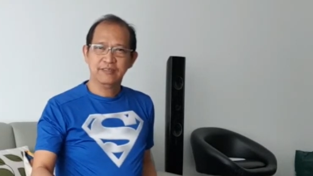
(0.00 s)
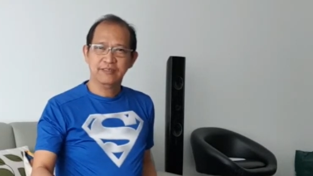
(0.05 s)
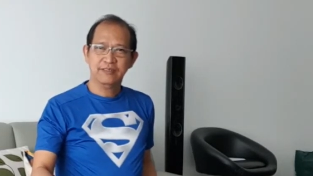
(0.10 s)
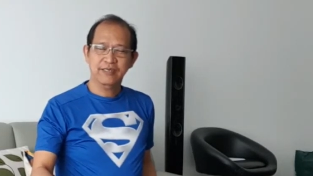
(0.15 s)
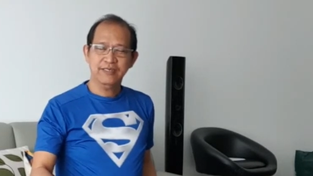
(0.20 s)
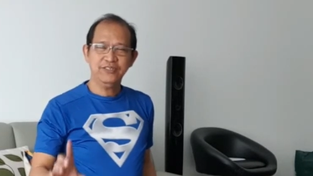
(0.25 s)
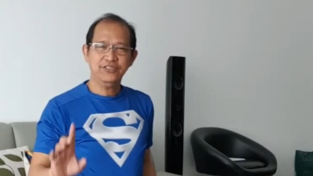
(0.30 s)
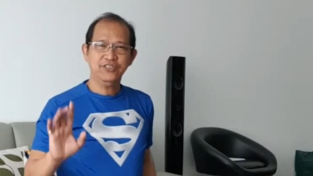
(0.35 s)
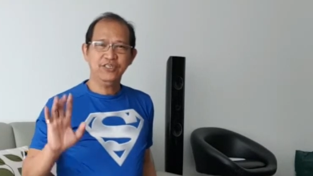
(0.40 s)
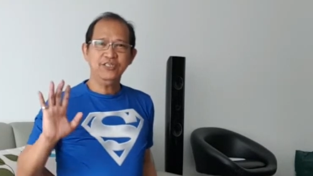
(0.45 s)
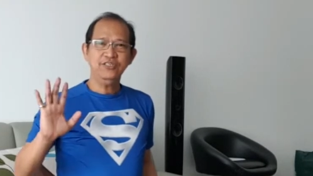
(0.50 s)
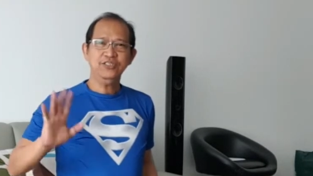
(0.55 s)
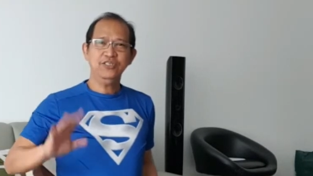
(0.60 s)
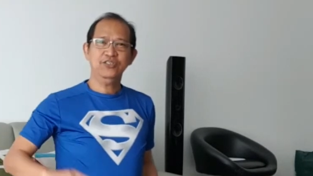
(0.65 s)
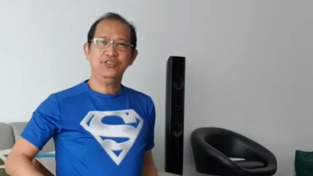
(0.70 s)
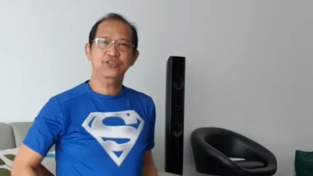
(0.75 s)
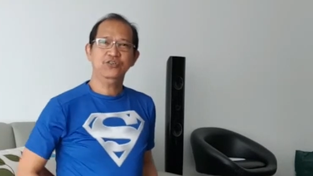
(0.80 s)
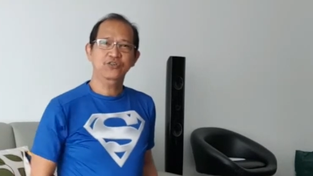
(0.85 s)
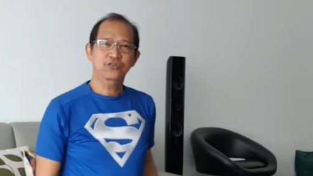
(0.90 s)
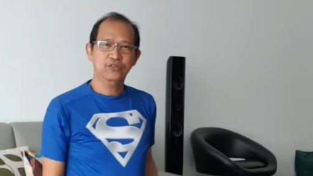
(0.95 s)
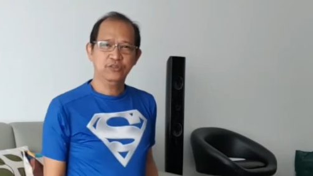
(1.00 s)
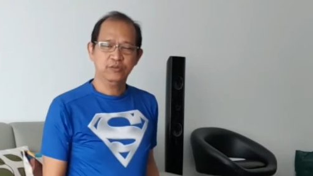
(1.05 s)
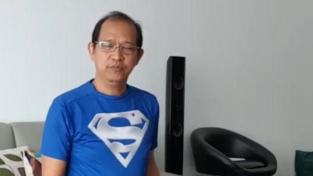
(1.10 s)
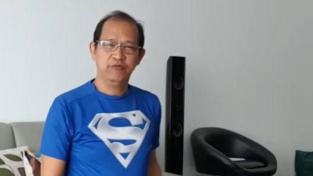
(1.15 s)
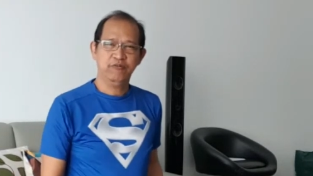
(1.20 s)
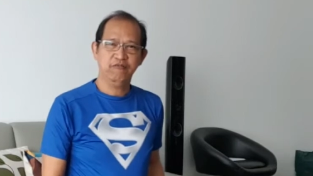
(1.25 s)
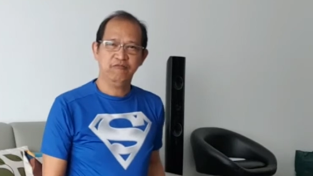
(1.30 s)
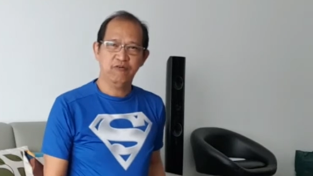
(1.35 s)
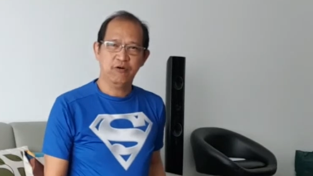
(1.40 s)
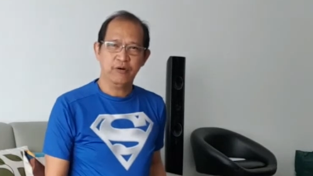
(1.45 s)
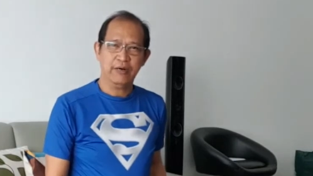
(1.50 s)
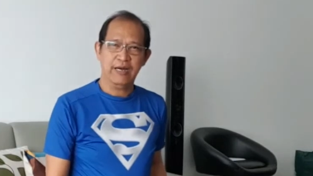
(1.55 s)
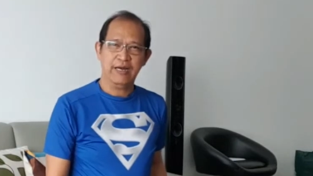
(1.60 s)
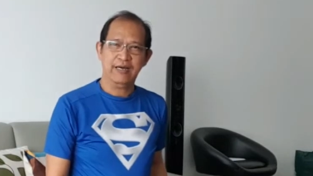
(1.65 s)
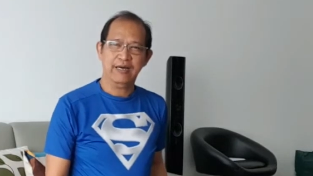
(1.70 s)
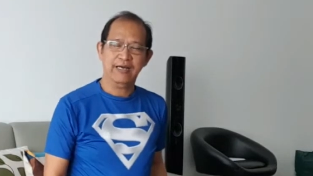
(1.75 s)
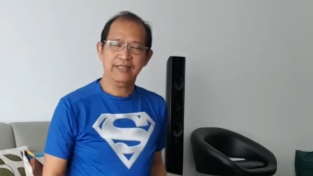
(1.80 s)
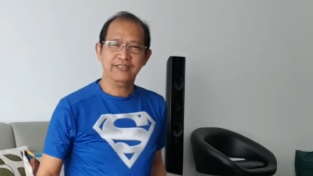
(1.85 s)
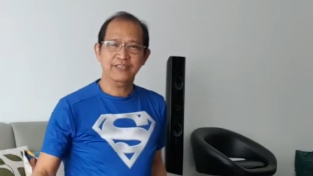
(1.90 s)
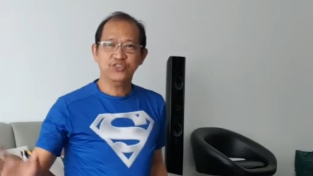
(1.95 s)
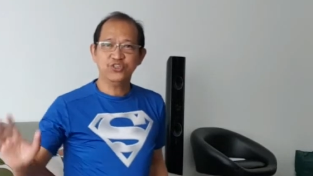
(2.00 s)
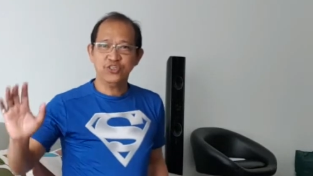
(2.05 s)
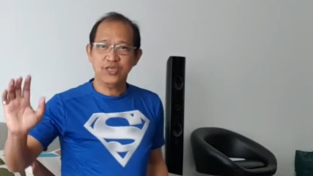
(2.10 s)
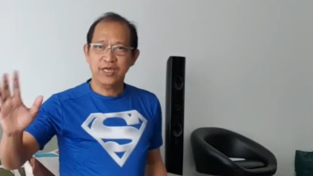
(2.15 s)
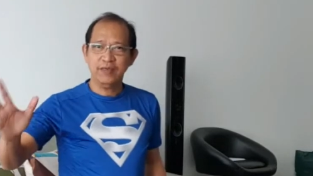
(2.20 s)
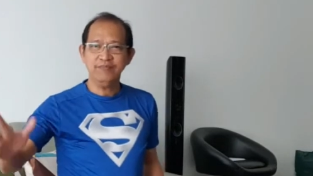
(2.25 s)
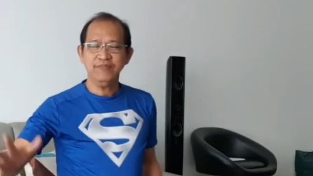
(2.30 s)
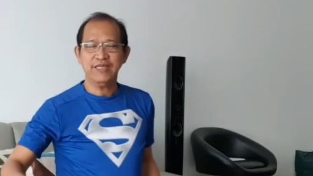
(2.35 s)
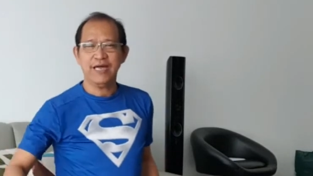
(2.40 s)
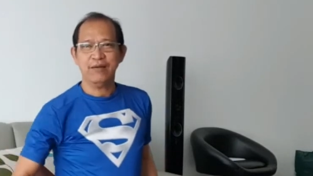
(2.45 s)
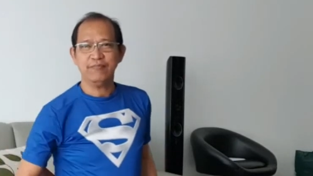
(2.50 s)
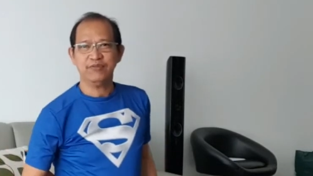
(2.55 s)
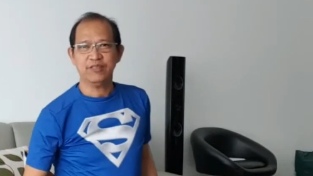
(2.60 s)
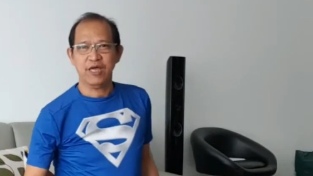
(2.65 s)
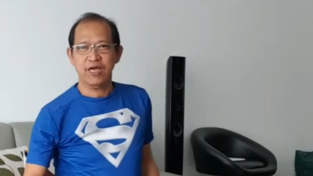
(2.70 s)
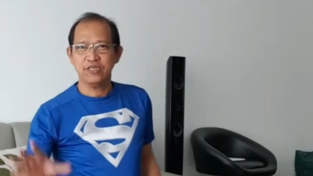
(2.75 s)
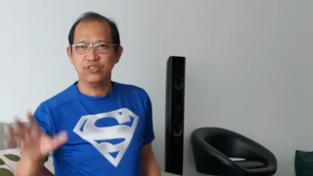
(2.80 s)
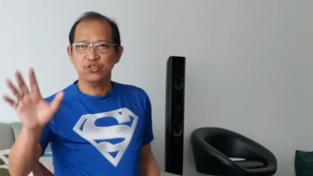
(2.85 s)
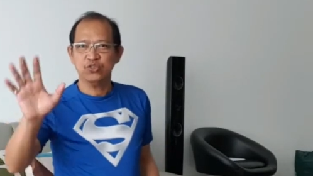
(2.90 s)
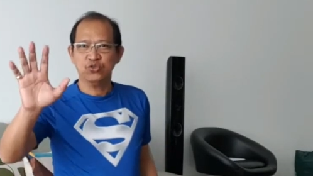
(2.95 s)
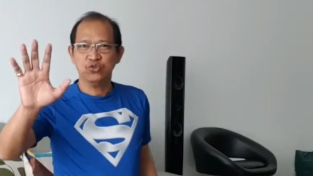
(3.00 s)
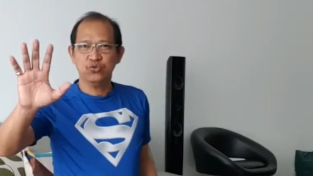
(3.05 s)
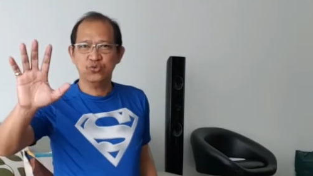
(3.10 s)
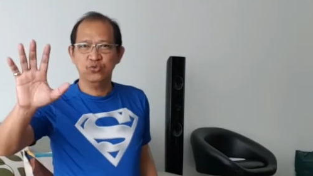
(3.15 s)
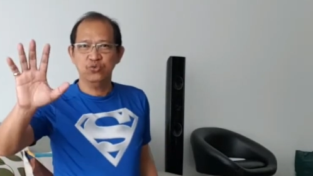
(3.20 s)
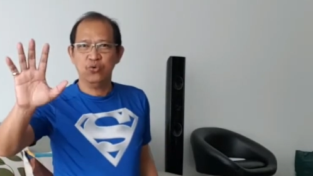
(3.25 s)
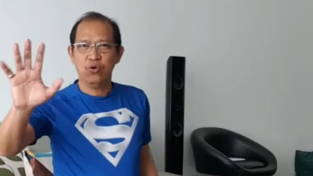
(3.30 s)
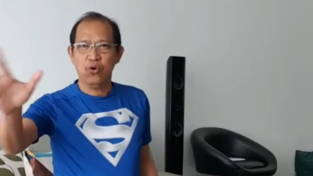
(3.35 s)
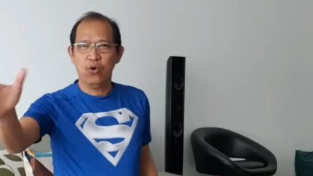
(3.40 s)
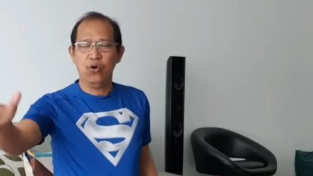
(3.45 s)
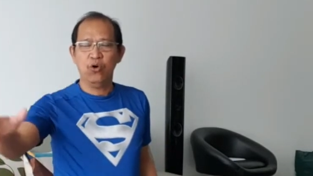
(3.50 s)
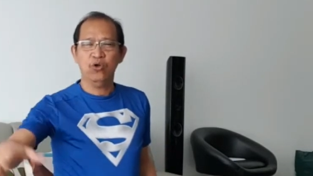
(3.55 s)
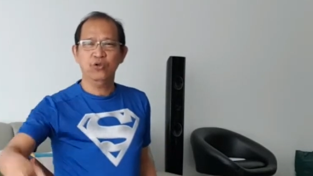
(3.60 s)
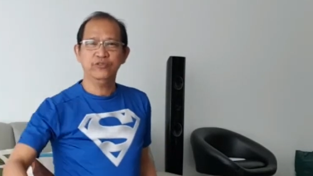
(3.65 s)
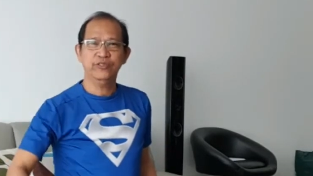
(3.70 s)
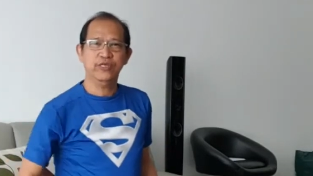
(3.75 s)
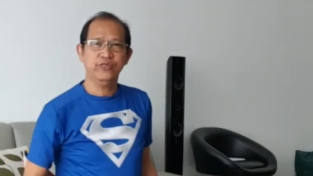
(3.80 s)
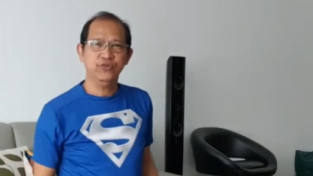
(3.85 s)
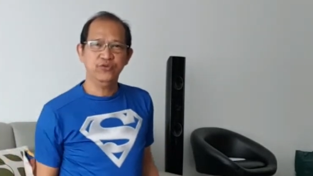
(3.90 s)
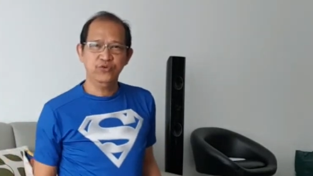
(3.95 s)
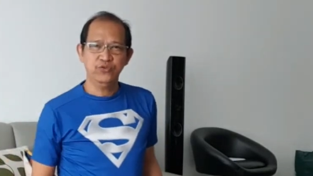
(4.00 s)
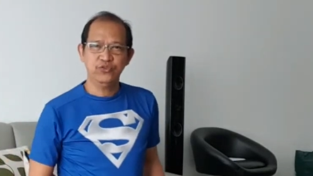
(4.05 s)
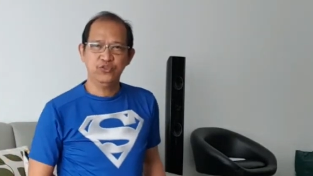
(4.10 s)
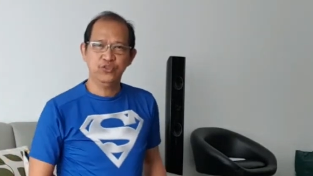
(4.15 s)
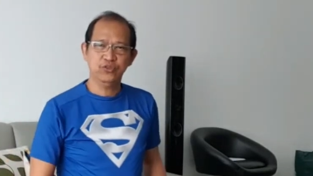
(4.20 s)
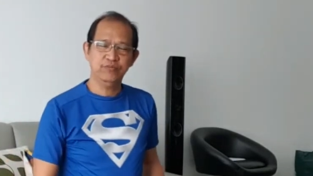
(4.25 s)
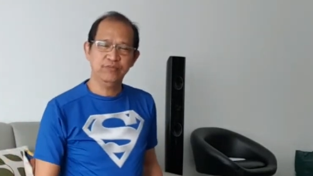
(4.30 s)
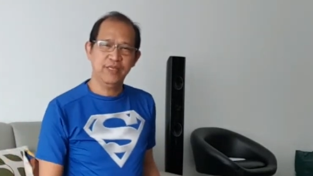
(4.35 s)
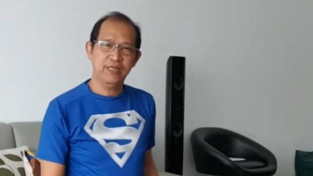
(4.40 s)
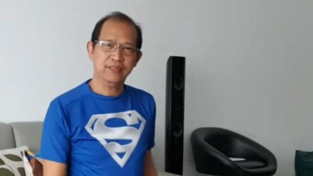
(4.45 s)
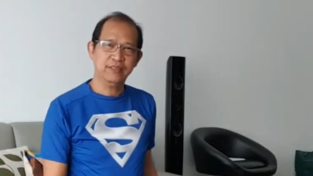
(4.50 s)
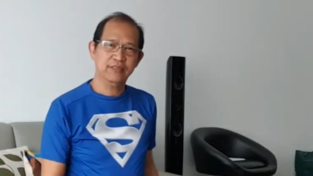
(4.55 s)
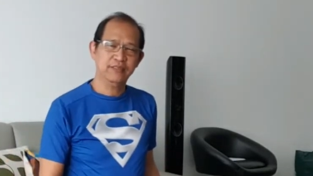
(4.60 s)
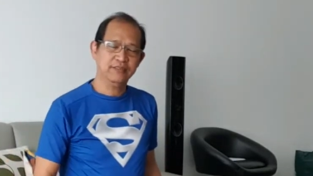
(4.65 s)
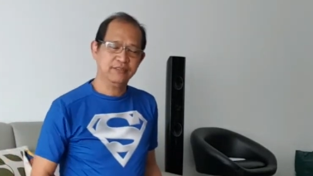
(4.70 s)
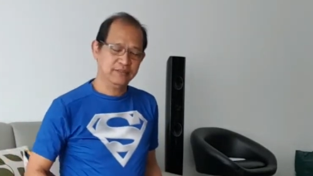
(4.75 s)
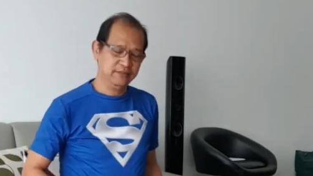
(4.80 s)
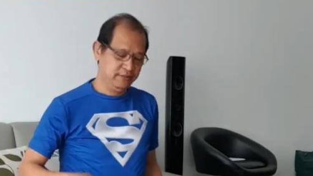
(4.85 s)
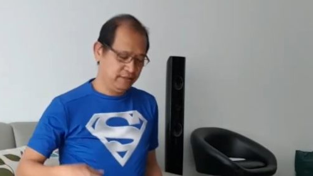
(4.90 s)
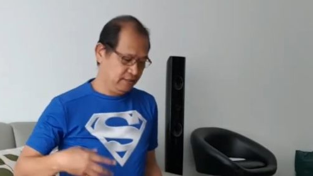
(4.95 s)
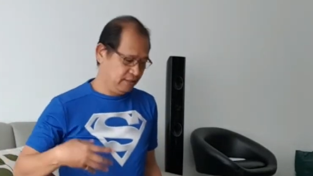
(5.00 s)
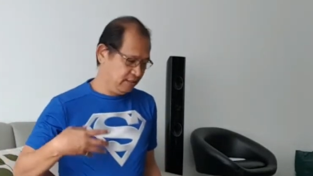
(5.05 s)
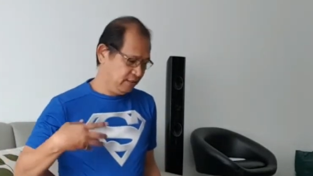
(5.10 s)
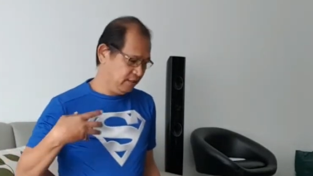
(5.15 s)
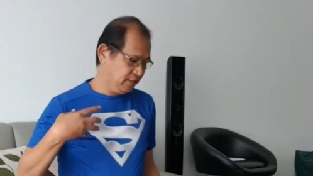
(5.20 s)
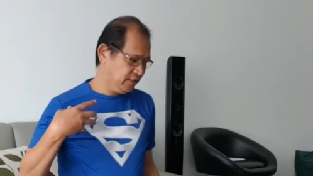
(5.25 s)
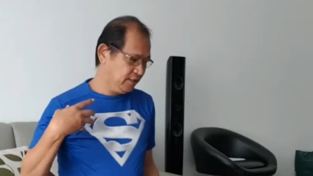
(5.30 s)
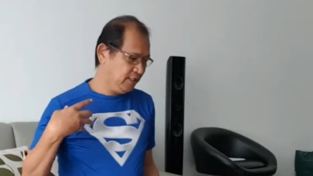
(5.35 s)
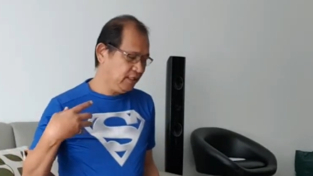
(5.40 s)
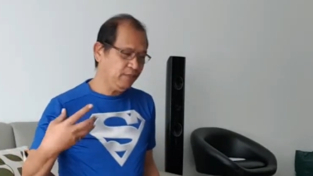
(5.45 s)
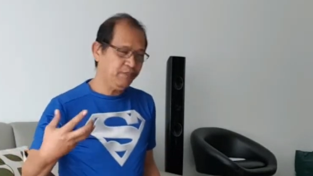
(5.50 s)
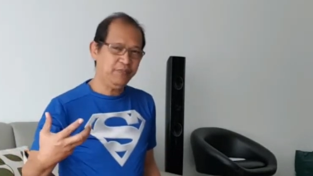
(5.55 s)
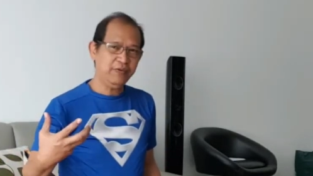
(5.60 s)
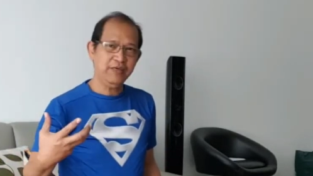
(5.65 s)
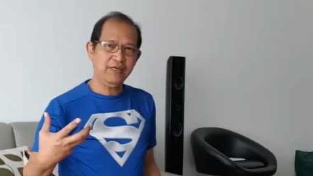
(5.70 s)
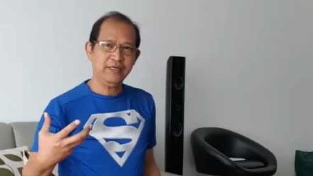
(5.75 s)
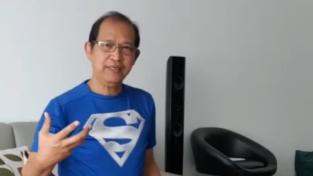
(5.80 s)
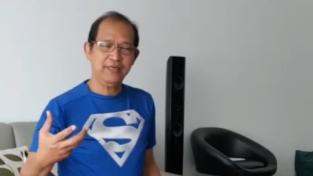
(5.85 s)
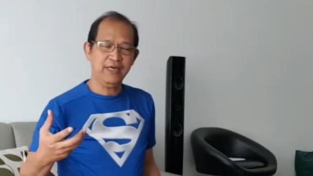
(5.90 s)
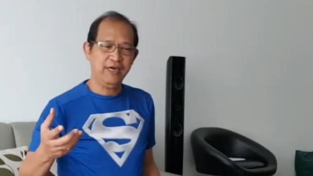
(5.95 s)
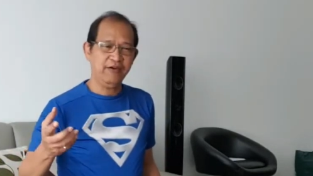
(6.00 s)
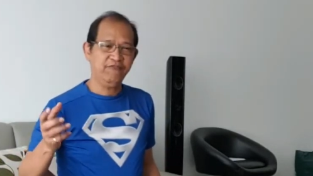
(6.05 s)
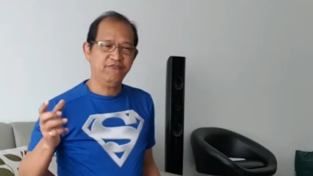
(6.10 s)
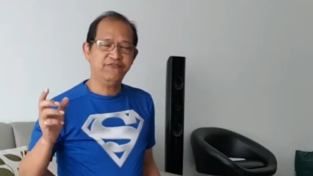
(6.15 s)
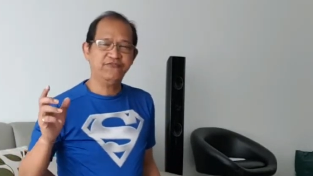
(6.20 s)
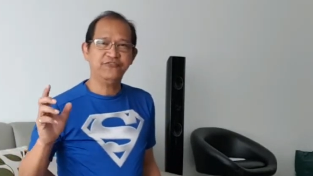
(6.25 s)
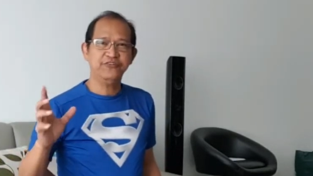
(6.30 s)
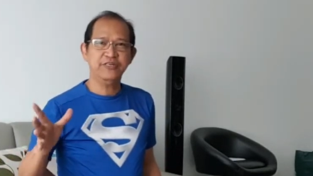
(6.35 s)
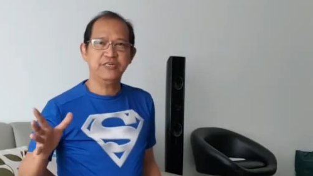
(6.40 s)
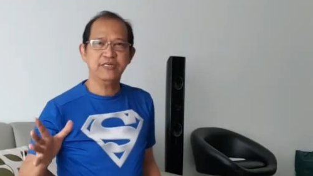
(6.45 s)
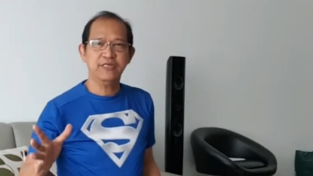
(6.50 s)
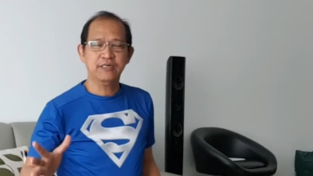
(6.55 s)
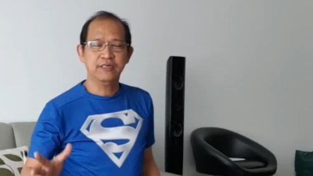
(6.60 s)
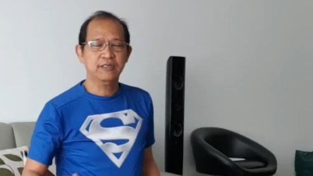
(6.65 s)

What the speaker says: It's easy to use Filmora. At the same time, thanks to all the YouTube that's giving a free